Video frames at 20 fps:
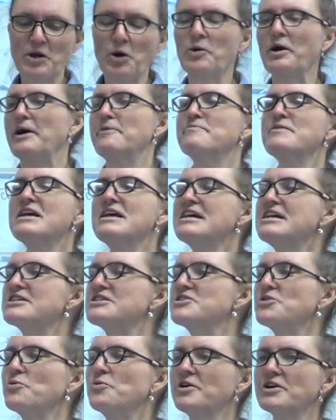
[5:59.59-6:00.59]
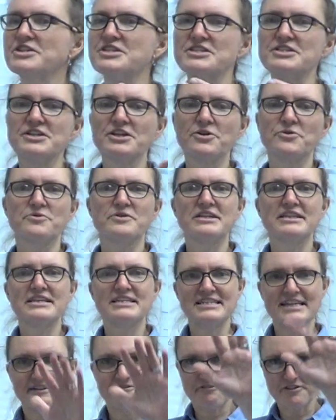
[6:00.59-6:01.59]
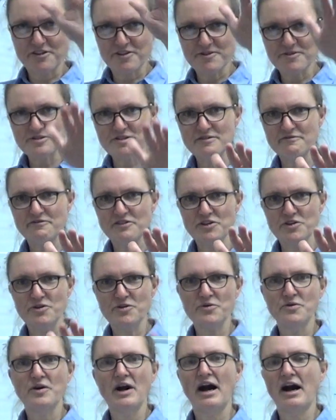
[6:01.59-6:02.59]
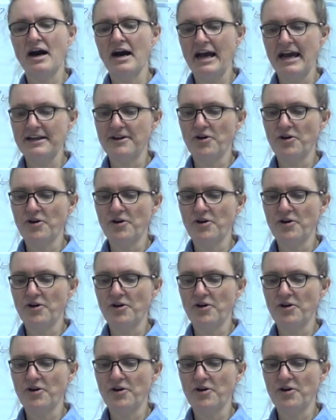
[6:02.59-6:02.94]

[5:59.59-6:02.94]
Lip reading: Okay, so we're just gonna read this, and for those of you at